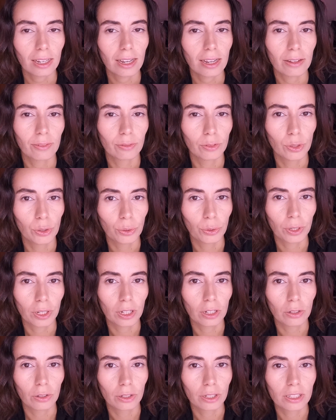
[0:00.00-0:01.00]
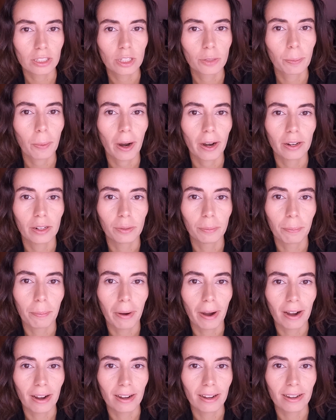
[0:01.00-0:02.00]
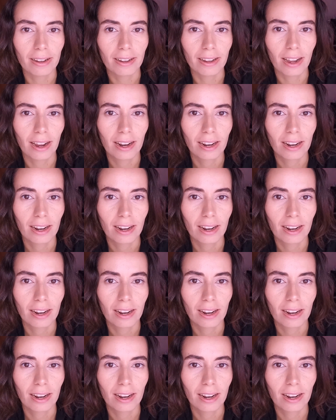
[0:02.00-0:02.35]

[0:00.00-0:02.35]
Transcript: of doing a look inspired by